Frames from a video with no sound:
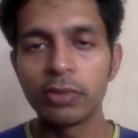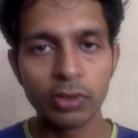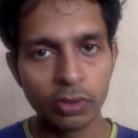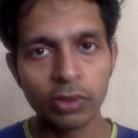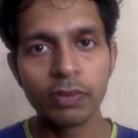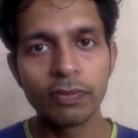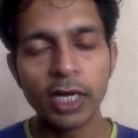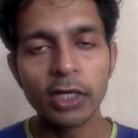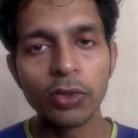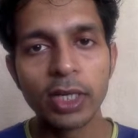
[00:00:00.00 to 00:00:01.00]
you know
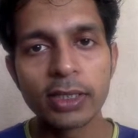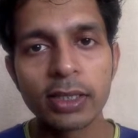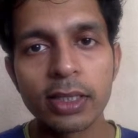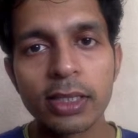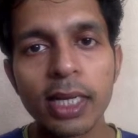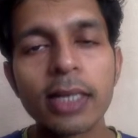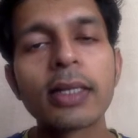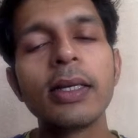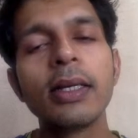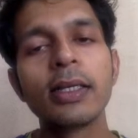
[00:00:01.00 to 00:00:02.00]
value lesser than that
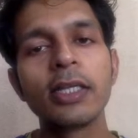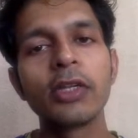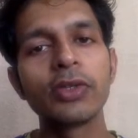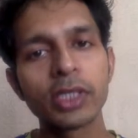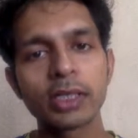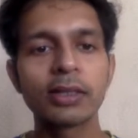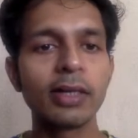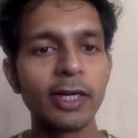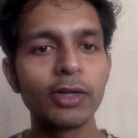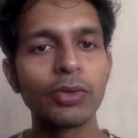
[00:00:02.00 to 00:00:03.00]
then you just
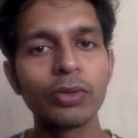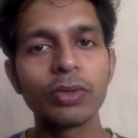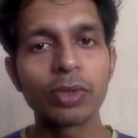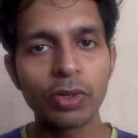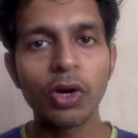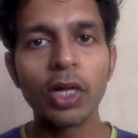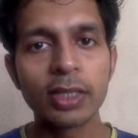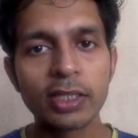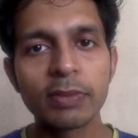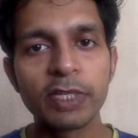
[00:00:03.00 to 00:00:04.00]
need to call
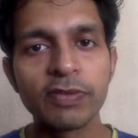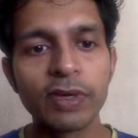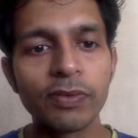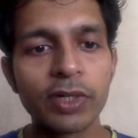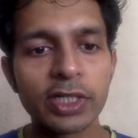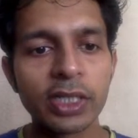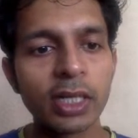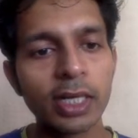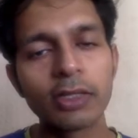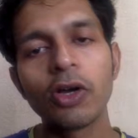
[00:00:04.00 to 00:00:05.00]
the specific version
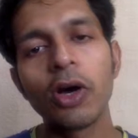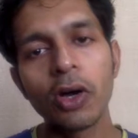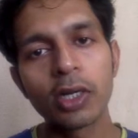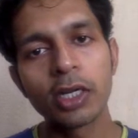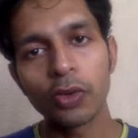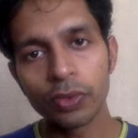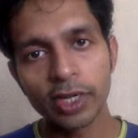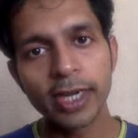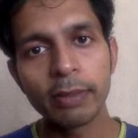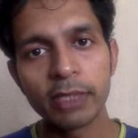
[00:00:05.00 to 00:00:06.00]
and the on
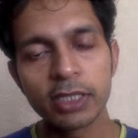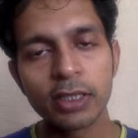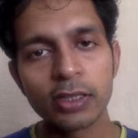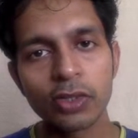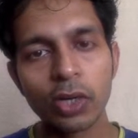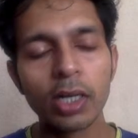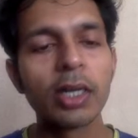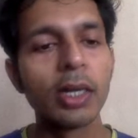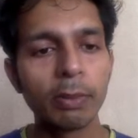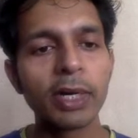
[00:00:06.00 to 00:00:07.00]
downgrade method is called.
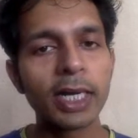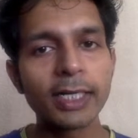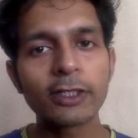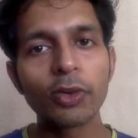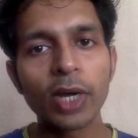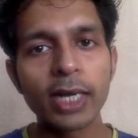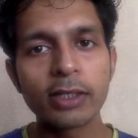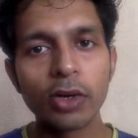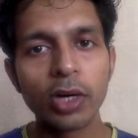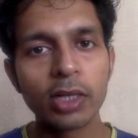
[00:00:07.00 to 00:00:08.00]
But let's look at
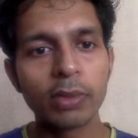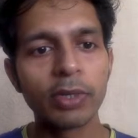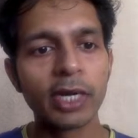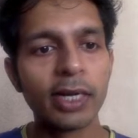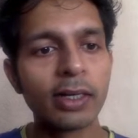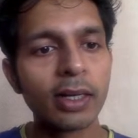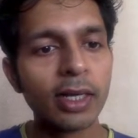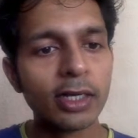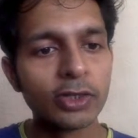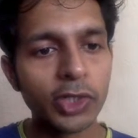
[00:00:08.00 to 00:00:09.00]
the on upgrade.
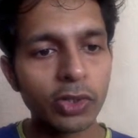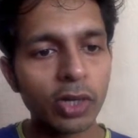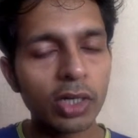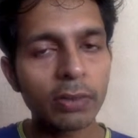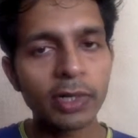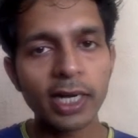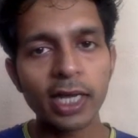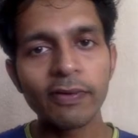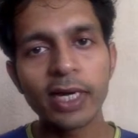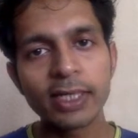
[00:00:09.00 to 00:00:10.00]
So in on upgrade,
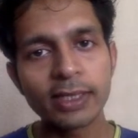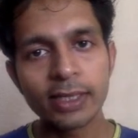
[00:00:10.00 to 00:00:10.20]
I've added